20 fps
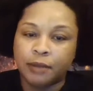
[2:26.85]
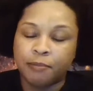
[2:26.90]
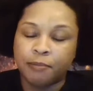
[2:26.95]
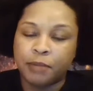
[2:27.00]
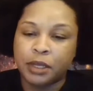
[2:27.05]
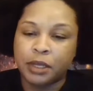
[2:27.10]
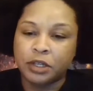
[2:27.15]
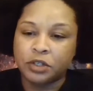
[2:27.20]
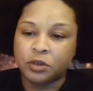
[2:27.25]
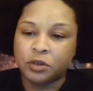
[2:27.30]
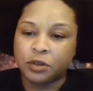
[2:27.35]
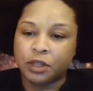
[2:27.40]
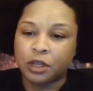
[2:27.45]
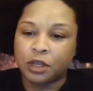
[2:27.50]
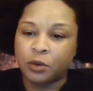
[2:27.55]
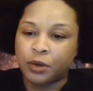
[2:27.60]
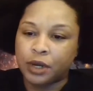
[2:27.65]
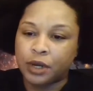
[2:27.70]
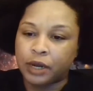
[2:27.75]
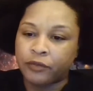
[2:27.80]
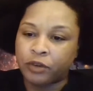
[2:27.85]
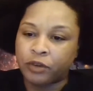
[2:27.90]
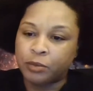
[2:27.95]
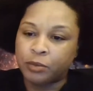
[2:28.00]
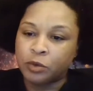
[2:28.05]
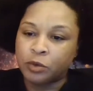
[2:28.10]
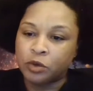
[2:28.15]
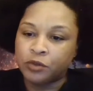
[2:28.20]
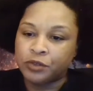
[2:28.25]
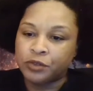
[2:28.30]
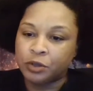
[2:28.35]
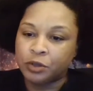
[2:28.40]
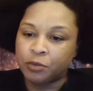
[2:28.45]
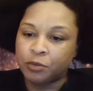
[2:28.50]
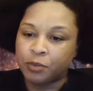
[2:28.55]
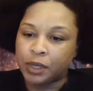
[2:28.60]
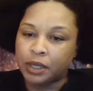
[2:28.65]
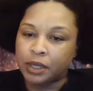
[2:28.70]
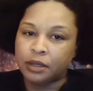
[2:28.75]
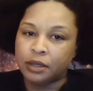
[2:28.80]
make sure that whatever moves you
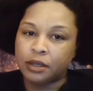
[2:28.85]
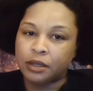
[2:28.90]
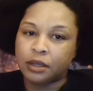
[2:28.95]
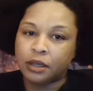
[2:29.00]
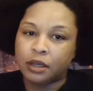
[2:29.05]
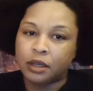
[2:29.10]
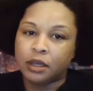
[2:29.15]
make,